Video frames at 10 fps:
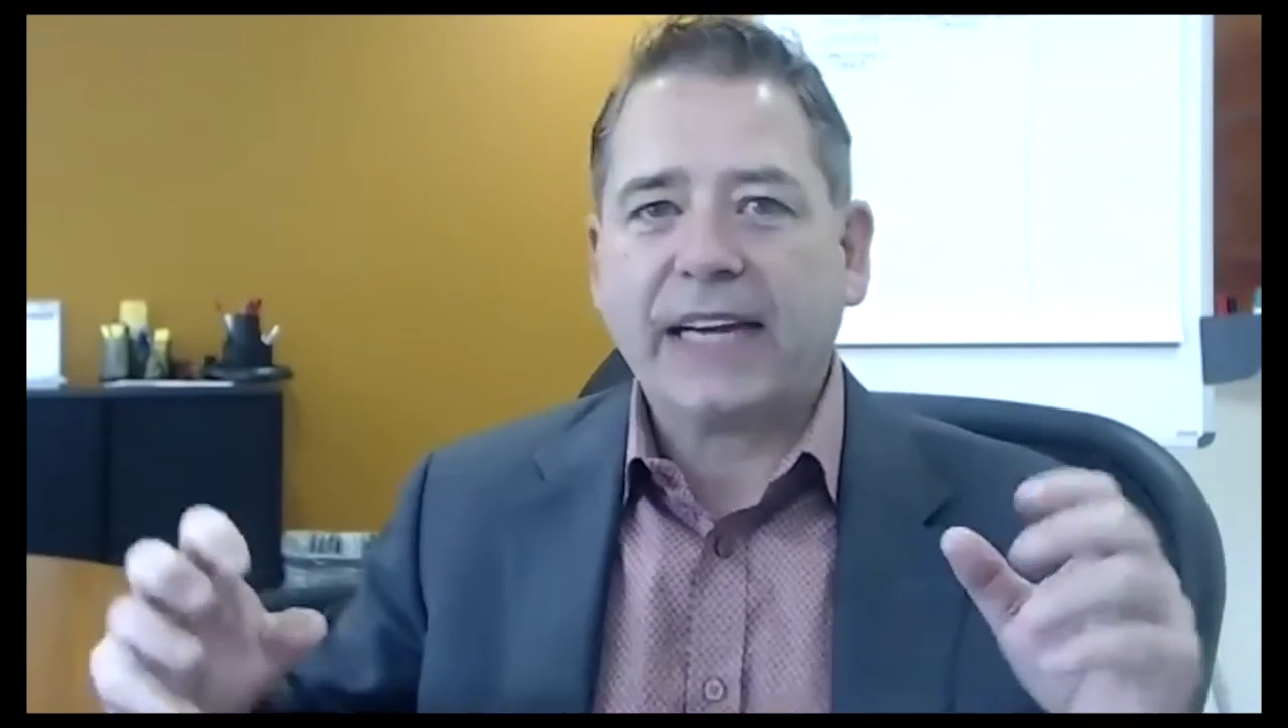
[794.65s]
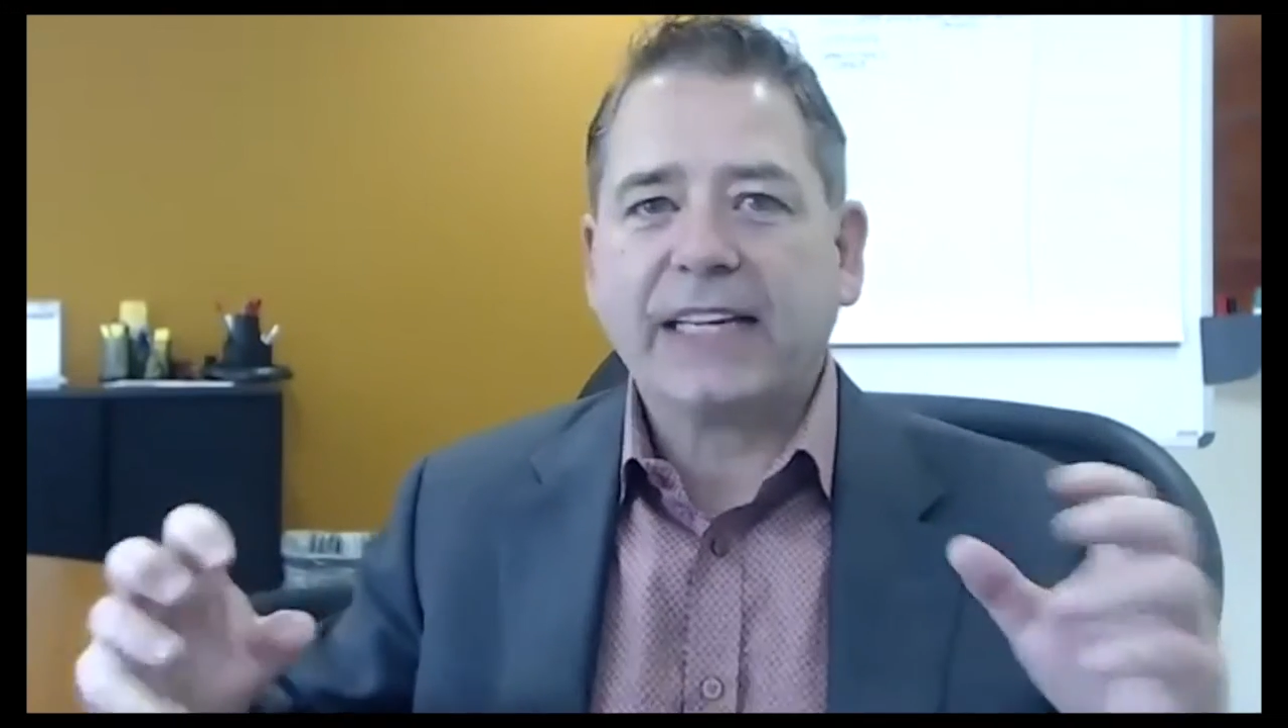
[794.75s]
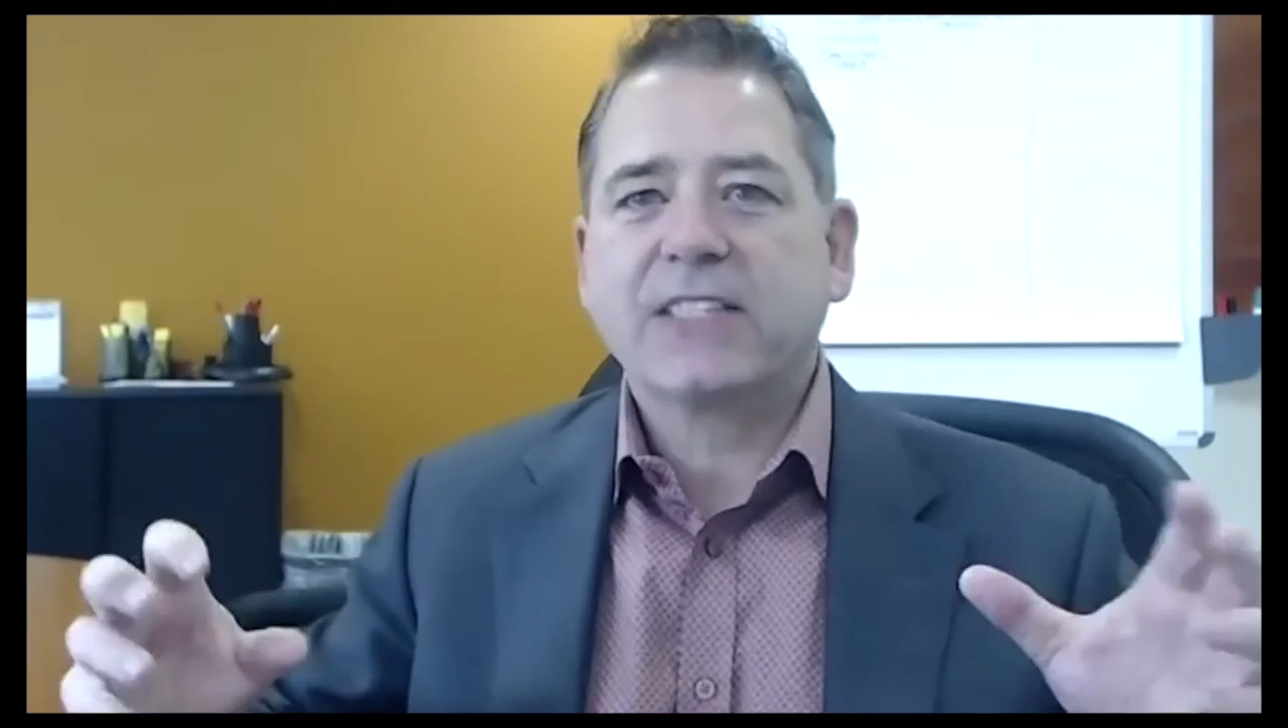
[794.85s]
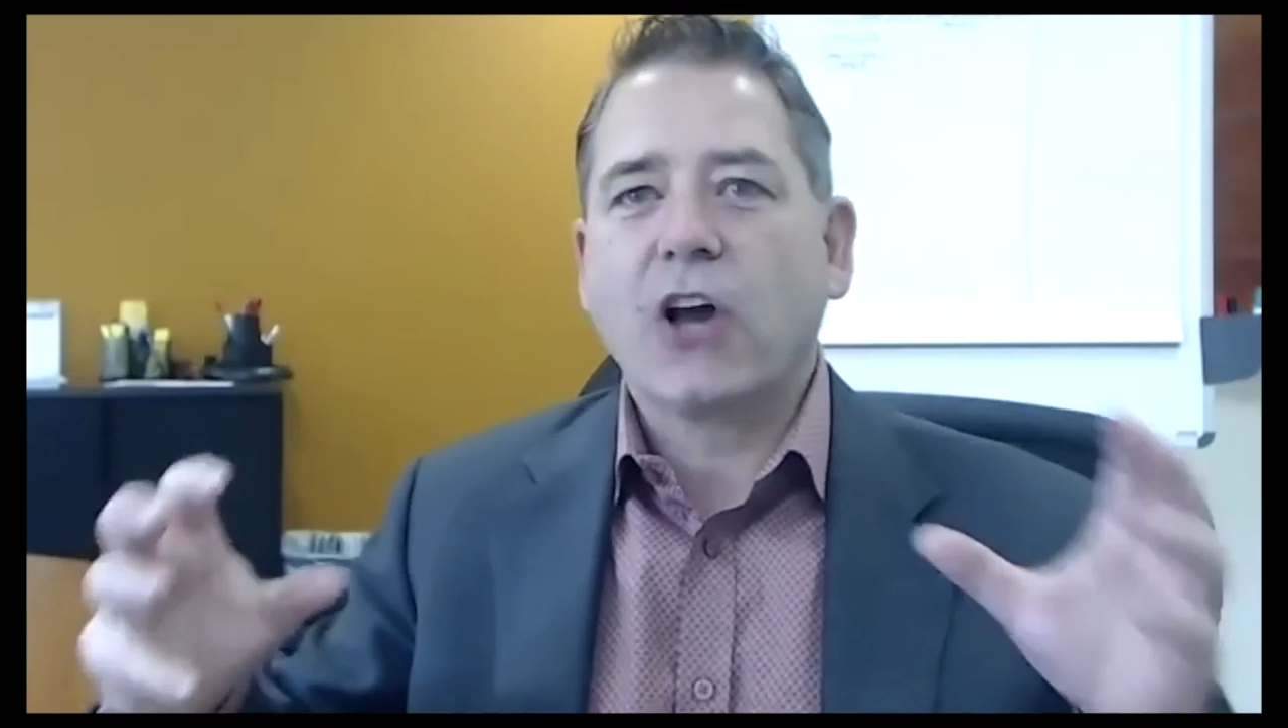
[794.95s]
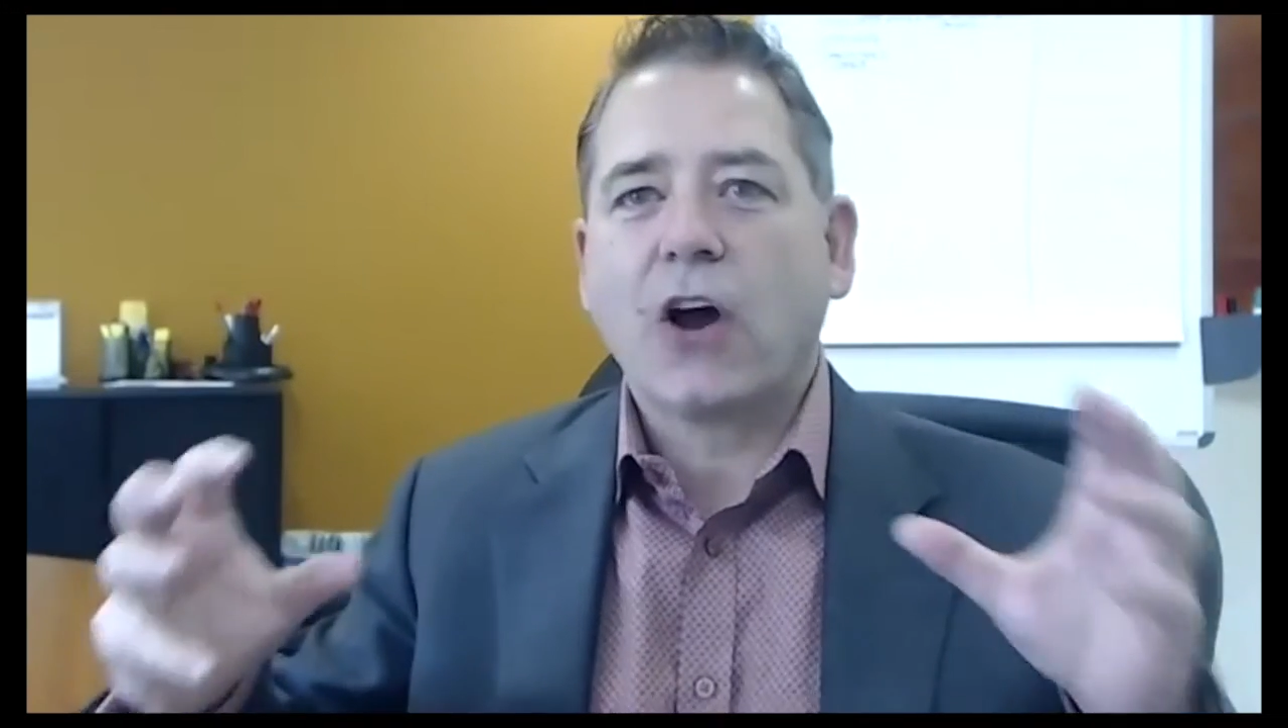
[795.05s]
and
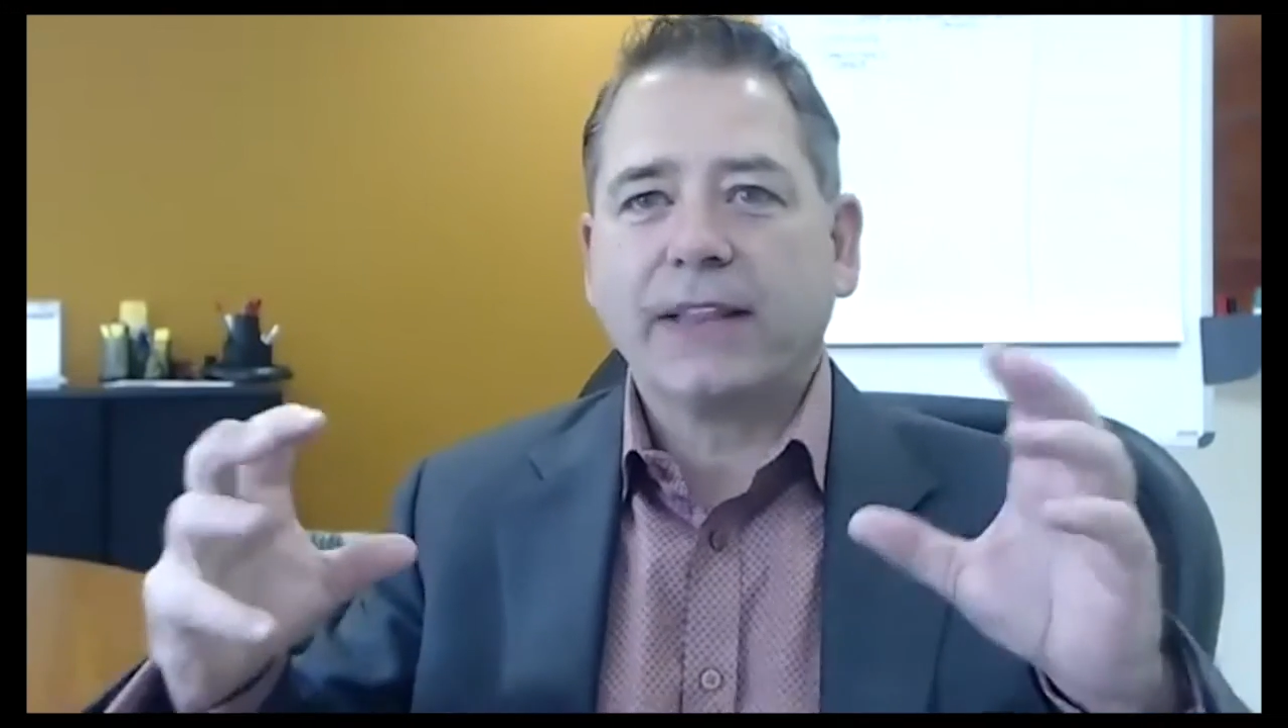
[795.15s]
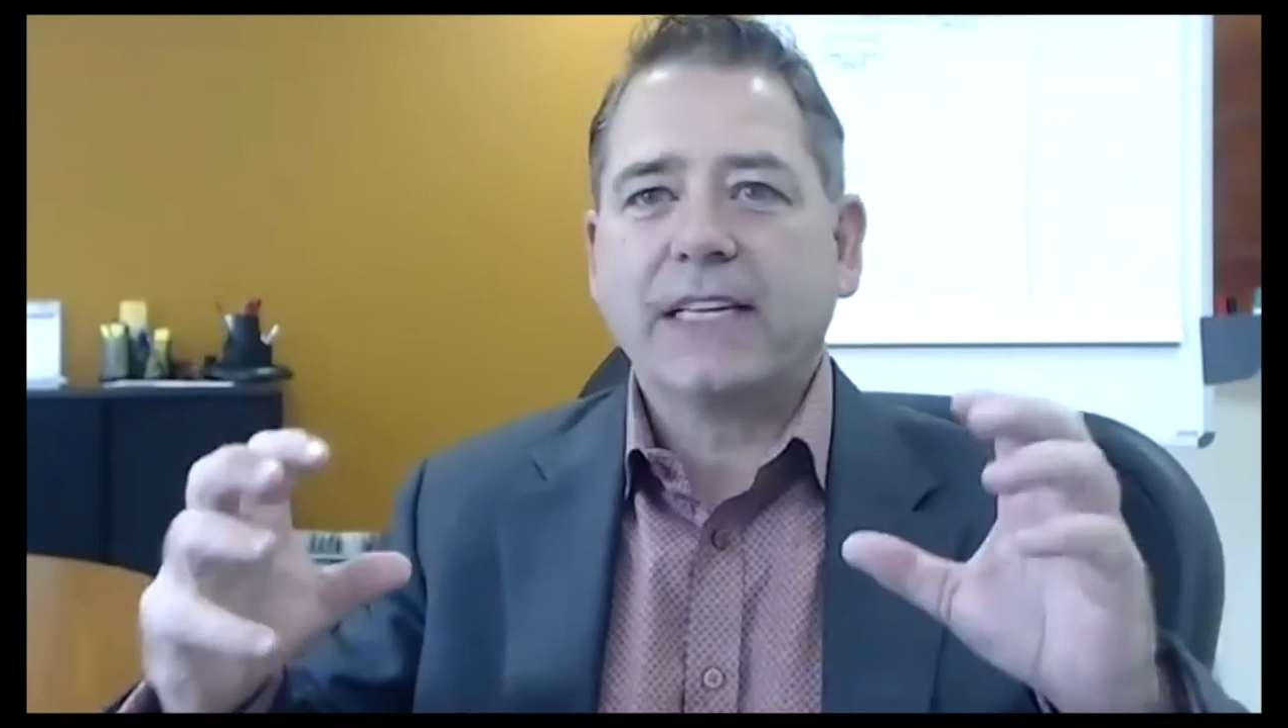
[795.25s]
it's got